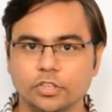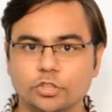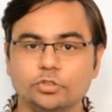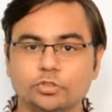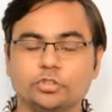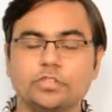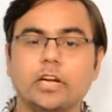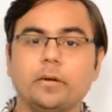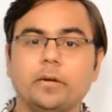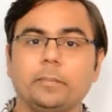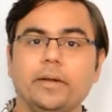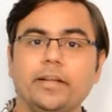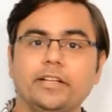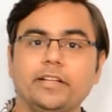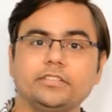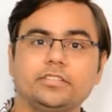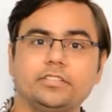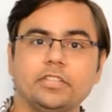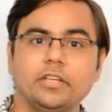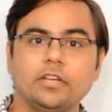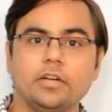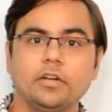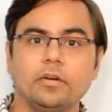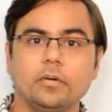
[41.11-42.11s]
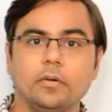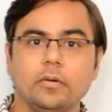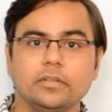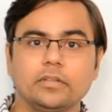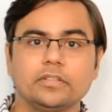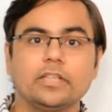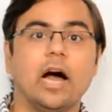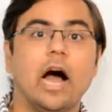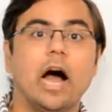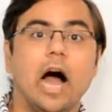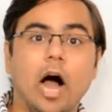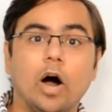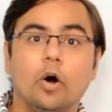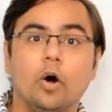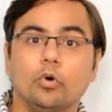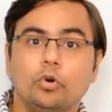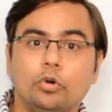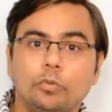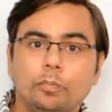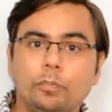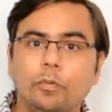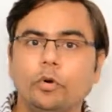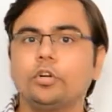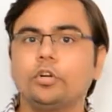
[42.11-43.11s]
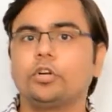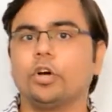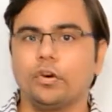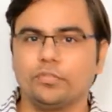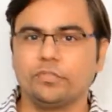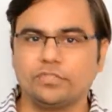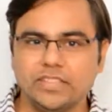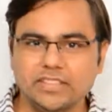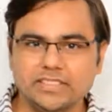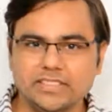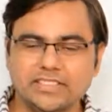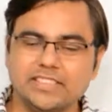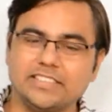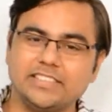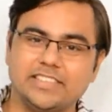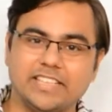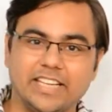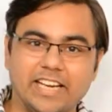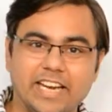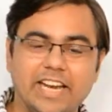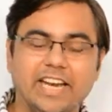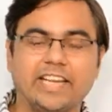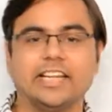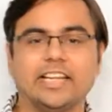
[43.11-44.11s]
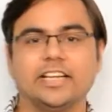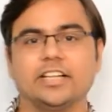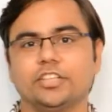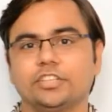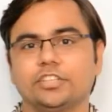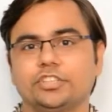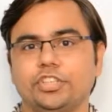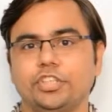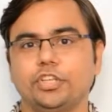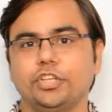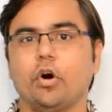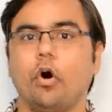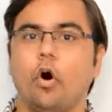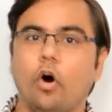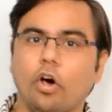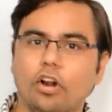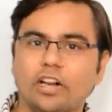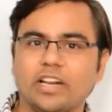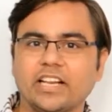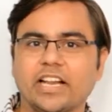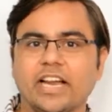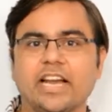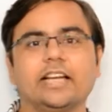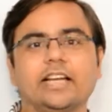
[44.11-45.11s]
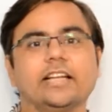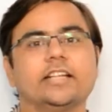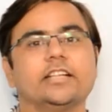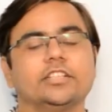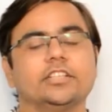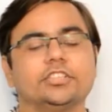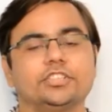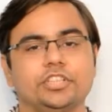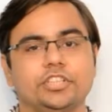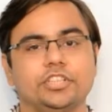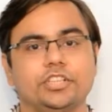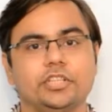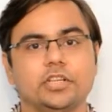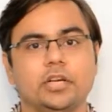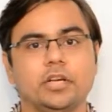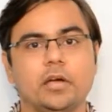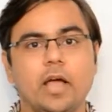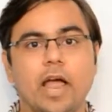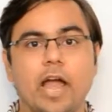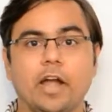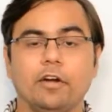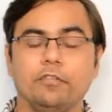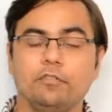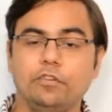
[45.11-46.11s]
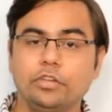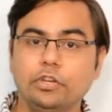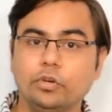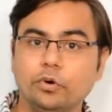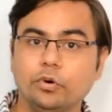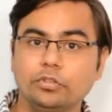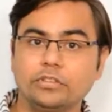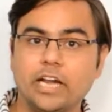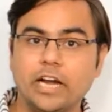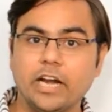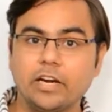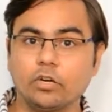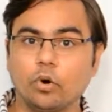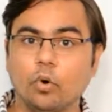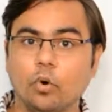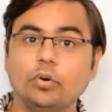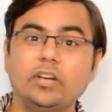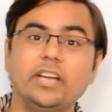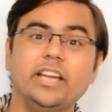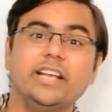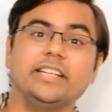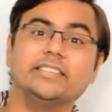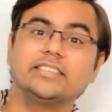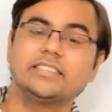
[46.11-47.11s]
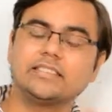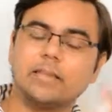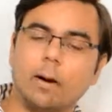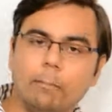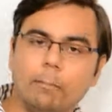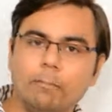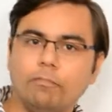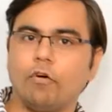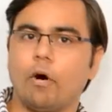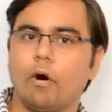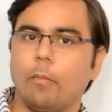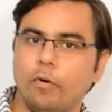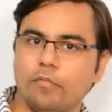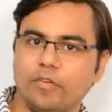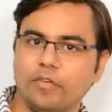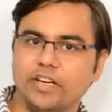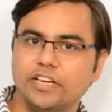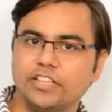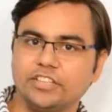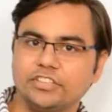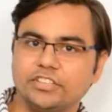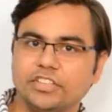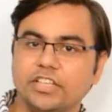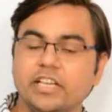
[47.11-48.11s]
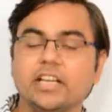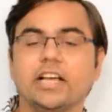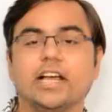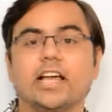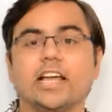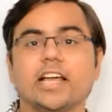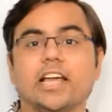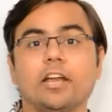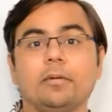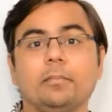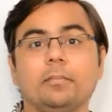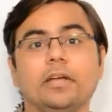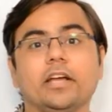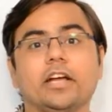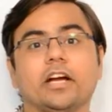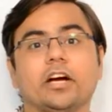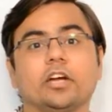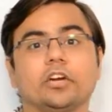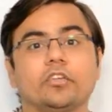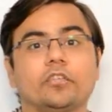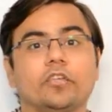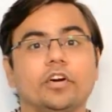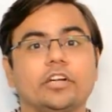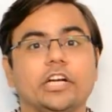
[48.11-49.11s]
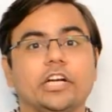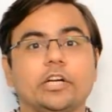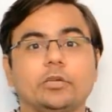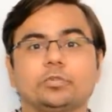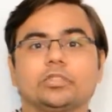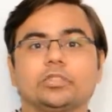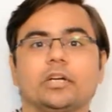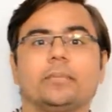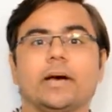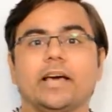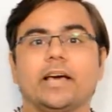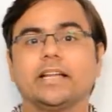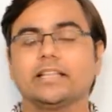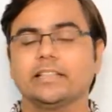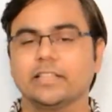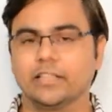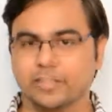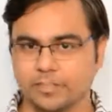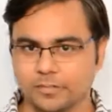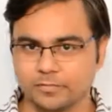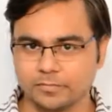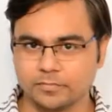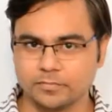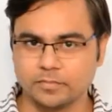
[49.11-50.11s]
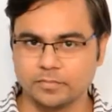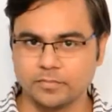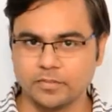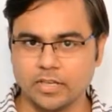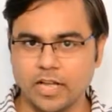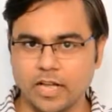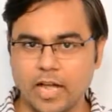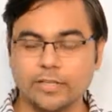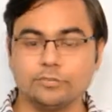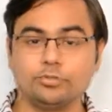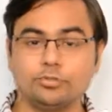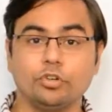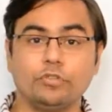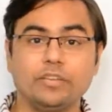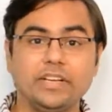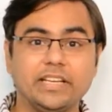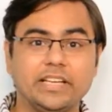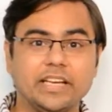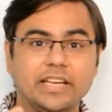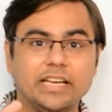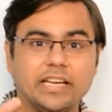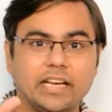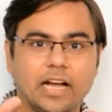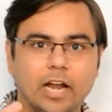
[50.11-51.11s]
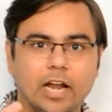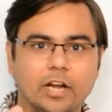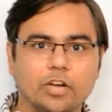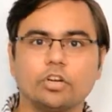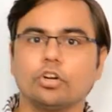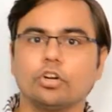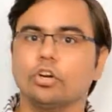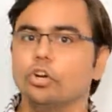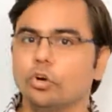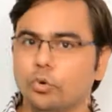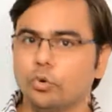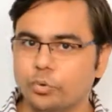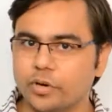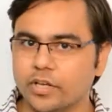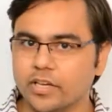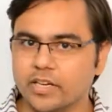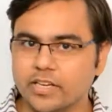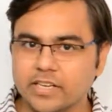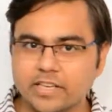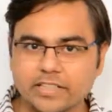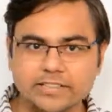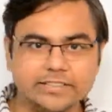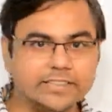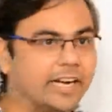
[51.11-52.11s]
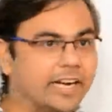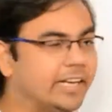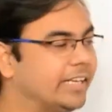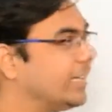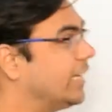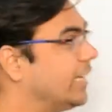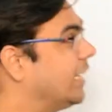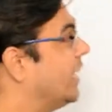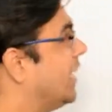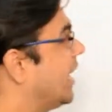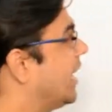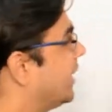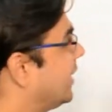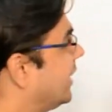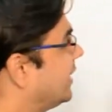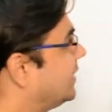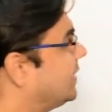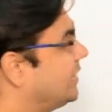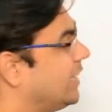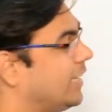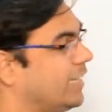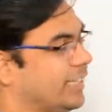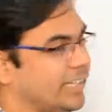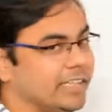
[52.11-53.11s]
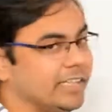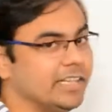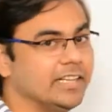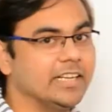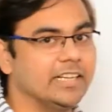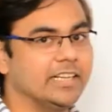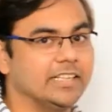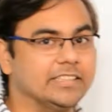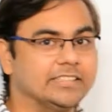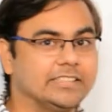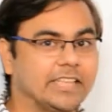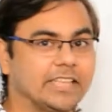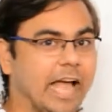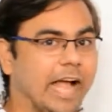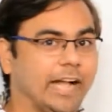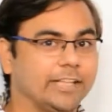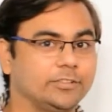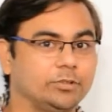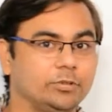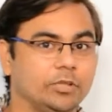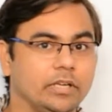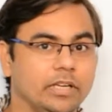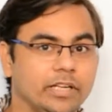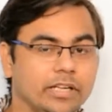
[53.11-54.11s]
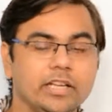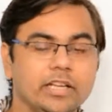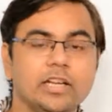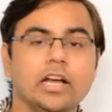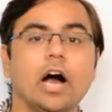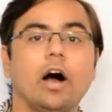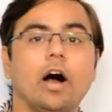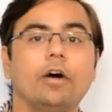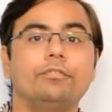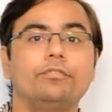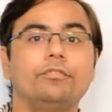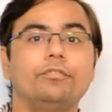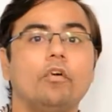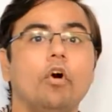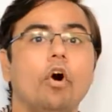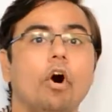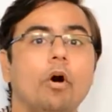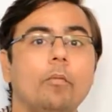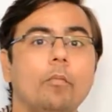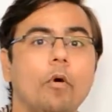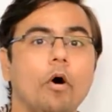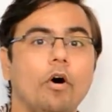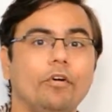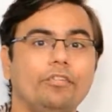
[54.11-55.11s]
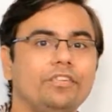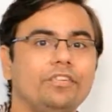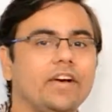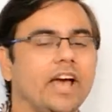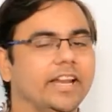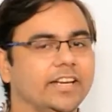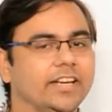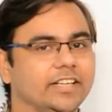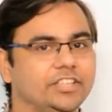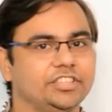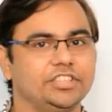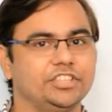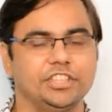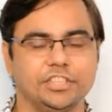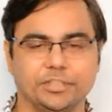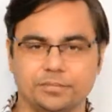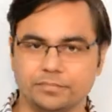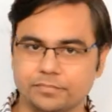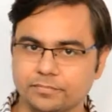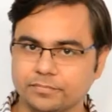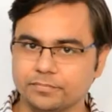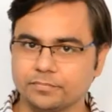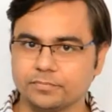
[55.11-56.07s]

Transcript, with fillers: So that means the output of this is heat energy or light energy and we know that only some form of energy can be converted to some another. And so we can conclude that electricity is actually a form of energy.